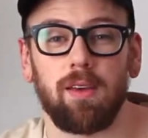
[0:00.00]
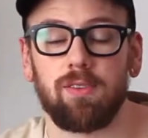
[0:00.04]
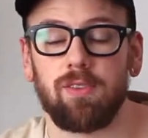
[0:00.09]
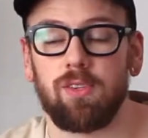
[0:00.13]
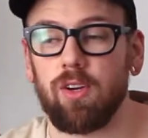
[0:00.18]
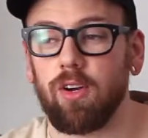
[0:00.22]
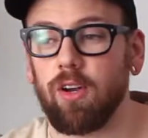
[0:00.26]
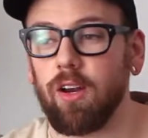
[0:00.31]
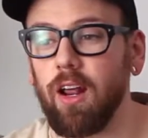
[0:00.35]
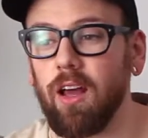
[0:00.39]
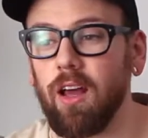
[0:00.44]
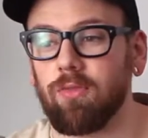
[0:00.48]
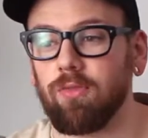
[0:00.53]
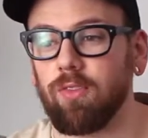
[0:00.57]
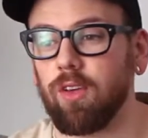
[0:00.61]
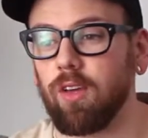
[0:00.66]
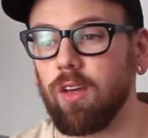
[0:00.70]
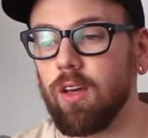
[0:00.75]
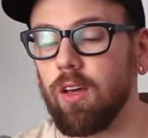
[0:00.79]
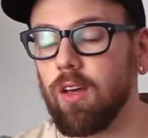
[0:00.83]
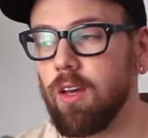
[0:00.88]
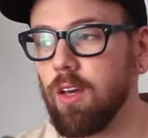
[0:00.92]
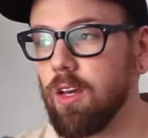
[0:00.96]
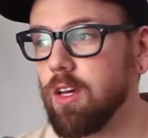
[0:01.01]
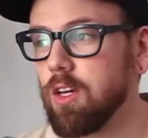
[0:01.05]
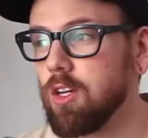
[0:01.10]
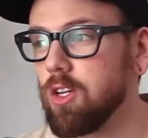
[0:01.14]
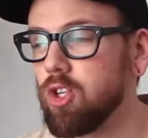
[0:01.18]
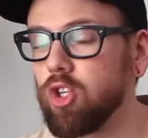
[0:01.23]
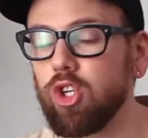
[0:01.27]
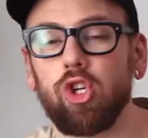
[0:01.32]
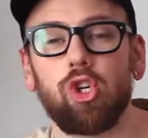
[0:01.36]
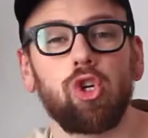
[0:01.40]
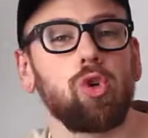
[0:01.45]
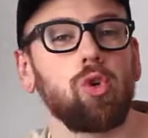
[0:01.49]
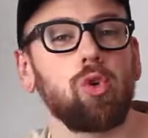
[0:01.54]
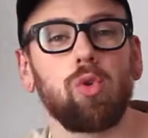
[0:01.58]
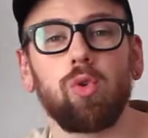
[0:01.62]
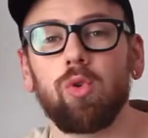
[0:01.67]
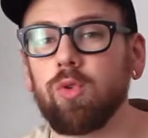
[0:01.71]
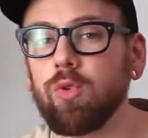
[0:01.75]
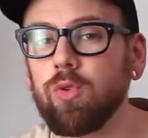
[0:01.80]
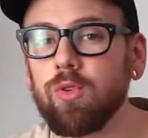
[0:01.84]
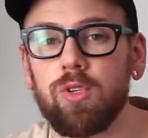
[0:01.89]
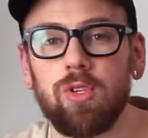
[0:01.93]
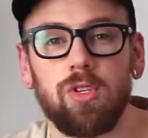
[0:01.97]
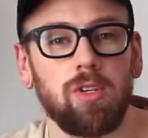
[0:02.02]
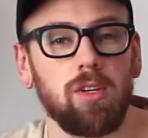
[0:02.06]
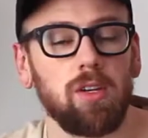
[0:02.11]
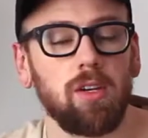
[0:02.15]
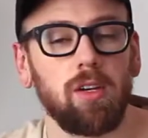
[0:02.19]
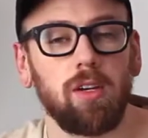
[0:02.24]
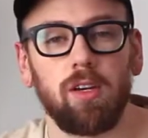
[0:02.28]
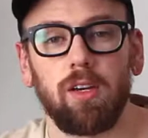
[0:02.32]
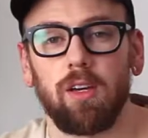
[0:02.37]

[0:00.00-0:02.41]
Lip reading: is you're going to have to choose